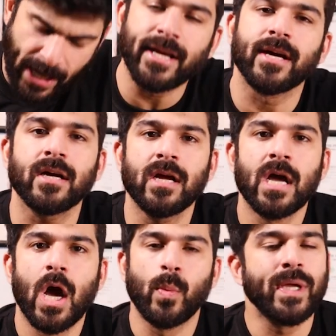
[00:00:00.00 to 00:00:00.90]
and here.
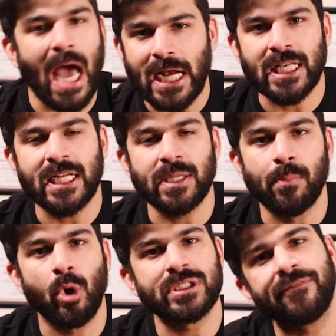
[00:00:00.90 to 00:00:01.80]
We calculate
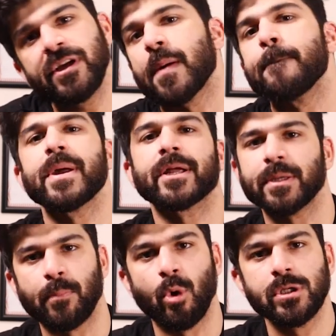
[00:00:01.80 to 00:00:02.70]
the moles and we compare
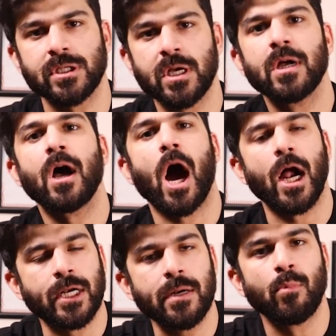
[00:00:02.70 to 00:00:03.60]
the moles
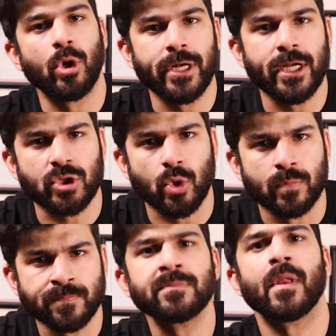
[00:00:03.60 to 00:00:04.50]
under molar
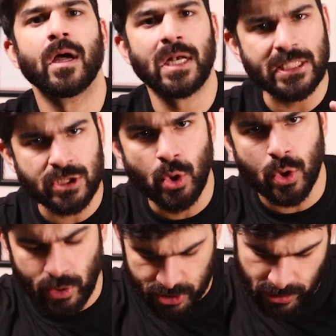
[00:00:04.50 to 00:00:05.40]
ratio. Let's do
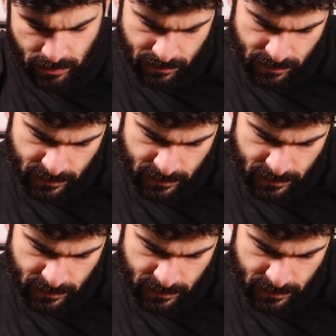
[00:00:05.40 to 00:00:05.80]
a question.